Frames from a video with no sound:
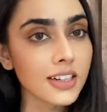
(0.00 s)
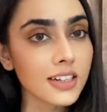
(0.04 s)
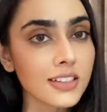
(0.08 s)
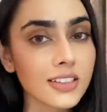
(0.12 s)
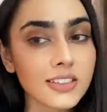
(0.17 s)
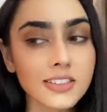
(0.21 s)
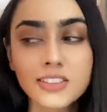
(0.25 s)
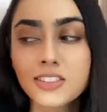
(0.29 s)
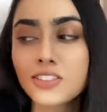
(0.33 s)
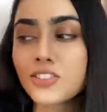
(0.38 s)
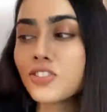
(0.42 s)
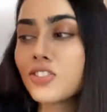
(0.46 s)

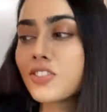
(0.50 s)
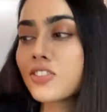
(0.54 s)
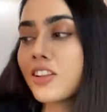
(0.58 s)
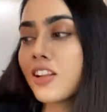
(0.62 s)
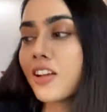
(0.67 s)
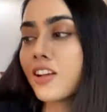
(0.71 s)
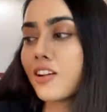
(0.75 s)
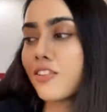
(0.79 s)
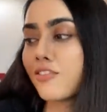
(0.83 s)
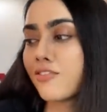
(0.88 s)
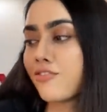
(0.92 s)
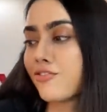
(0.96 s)
This is just
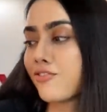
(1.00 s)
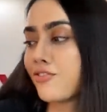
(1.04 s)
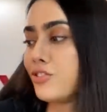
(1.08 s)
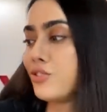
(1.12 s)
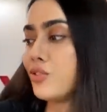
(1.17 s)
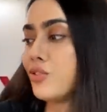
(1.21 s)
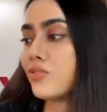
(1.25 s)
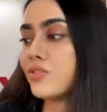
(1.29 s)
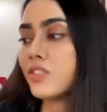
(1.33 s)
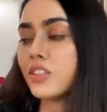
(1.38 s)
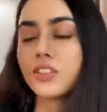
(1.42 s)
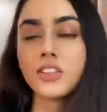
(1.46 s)
like a few
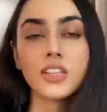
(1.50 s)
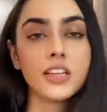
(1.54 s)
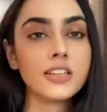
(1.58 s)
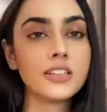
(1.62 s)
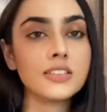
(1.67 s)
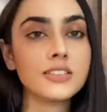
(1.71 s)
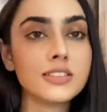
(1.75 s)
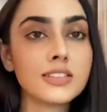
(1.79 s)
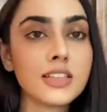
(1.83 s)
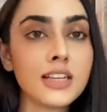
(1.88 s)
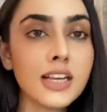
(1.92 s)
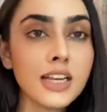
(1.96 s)
of the
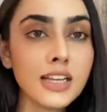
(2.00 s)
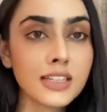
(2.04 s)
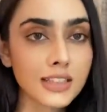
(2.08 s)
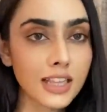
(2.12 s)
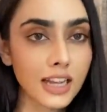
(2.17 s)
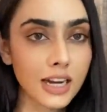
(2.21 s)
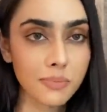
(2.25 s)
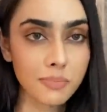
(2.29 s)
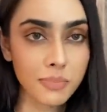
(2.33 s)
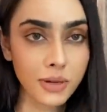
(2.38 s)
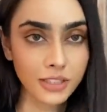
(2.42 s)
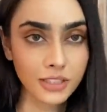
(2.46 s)
things that
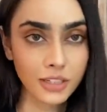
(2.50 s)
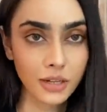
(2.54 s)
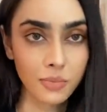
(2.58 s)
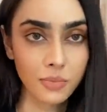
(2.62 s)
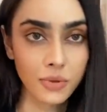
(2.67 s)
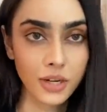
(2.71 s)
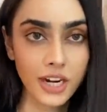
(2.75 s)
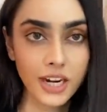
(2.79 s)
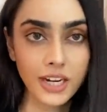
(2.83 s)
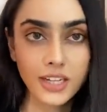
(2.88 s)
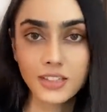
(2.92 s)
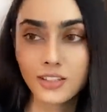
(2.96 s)
I picked up,
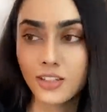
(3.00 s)
right?